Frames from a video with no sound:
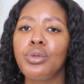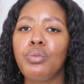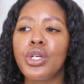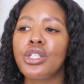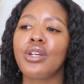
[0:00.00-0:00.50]
to
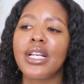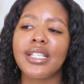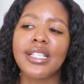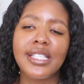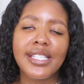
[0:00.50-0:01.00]

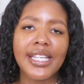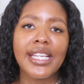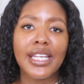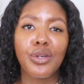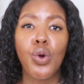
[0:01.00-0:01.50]
moisturizing and
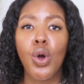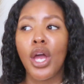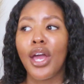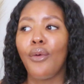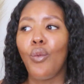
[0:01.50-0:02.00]
sealing,
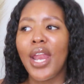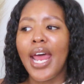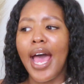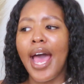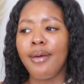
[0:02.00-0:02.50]
when
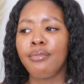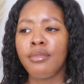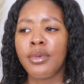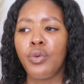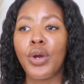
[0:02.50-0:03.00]

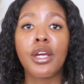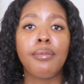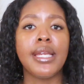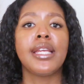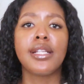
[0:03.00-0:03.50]
I'm
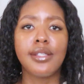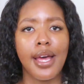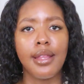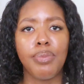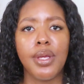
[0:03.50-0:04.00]
recommending it to
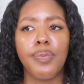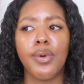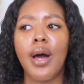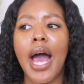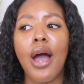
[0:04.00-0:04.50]
other
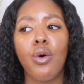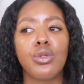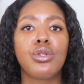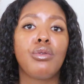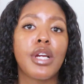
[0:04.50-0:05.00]
people, I
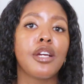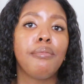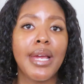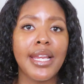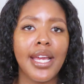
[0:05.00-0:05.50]
also
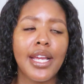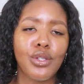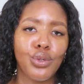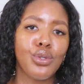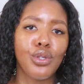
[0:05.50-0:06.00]
recommend a
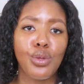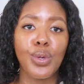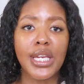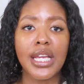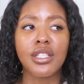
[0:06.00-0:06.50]
2 to
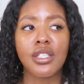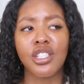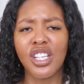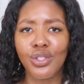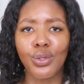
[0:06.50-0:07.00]
3 days
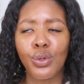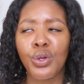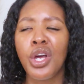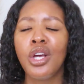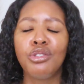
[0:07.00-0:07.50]
schedule.
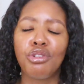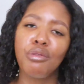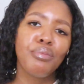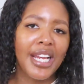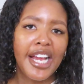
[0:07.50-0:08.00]

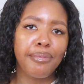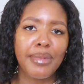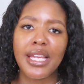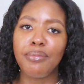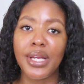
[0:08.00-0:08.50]
Don't be like
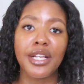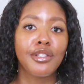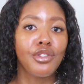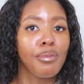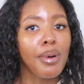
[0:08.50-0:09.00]
me and be
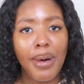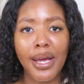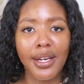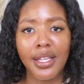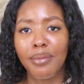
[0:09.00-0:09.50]
extreme
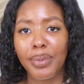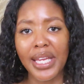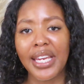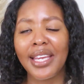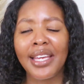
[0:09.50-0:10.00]
about it in the
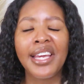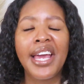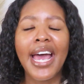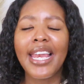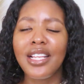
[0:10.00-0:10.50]
beginning,
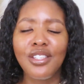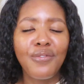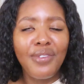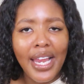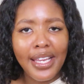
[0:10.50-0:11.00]
unless you
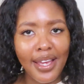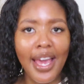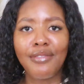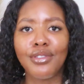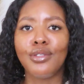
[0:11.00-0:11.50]
feel like you
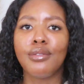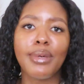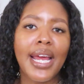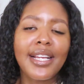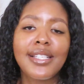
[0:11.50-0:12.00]
have to.
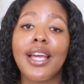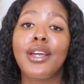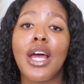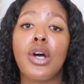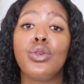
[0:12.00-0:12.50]
But I can tell
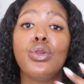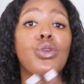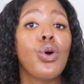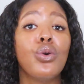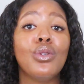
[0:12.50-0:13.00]
you now, you
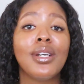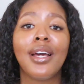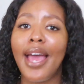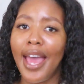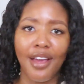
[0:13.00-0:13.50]
don't
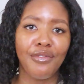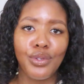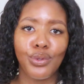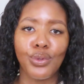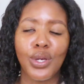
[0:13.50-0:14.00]
have
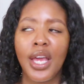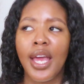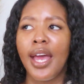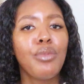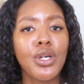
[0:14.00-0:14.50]
to.
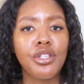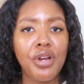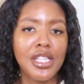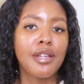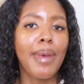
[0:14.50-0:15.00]
And
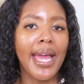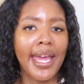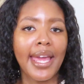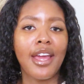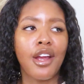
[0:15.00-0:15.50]
moisturizing my
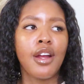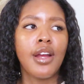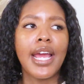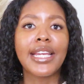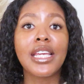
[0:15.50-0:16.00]

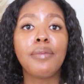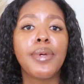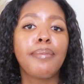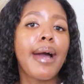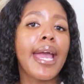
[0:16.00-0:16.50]
hair and
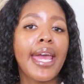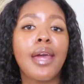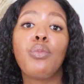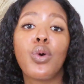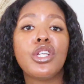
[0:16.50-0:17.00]
keeping my
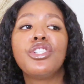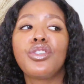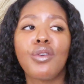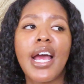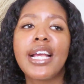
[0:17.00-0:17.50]
hair
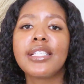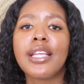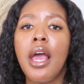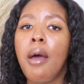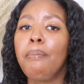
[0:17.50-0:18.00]
moisturized
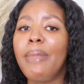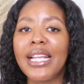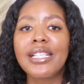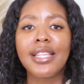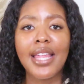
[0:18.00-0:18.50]

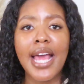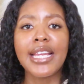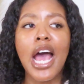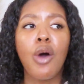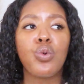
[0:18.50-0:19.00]
meant
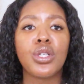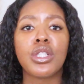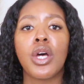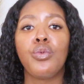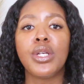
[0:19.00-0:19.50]
that I
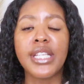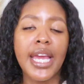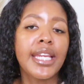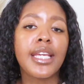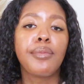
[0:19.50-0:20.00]
was
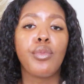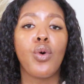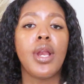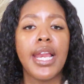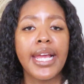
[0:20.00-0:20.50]
retaining
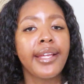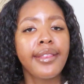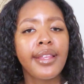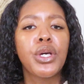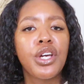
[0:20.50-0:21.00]
more
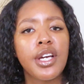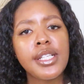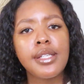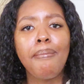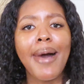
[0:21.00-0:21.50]
length,
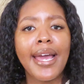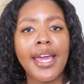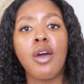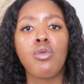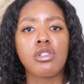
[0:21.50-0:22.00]
because my
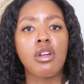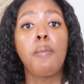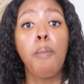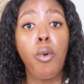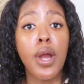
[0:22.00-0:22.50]
hair was
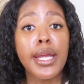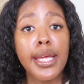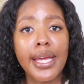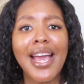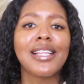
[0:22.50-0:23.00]
not
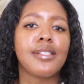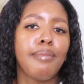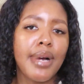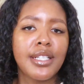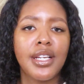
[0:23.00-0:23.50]
breaking as
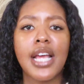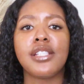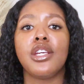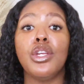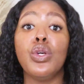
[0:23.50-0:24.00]
much
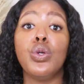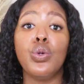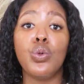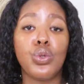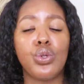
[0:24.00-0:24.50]
as it
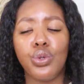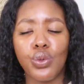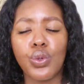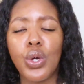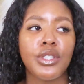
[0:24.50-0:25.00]
used
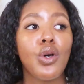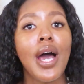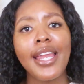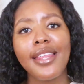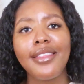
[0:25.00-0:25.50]
to. So
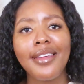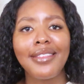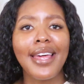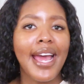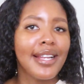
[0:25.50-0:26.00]
another thing
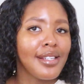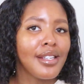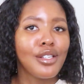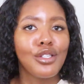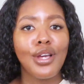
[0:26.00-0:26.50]
that I
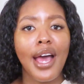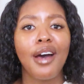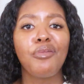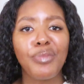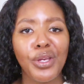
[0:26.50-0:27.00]
did to
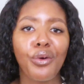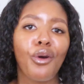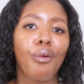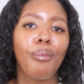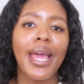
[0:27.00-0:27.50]
help me
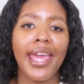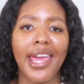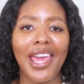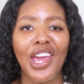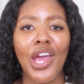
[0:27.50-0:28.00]
grow my
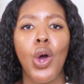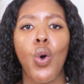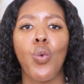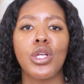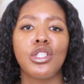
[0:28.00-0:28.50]
hair
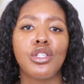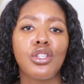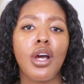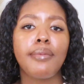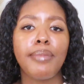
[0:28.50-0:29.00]
was to
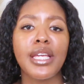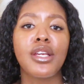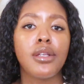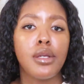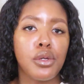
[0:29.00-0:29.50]
start
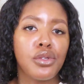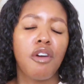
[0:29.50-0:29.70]
making use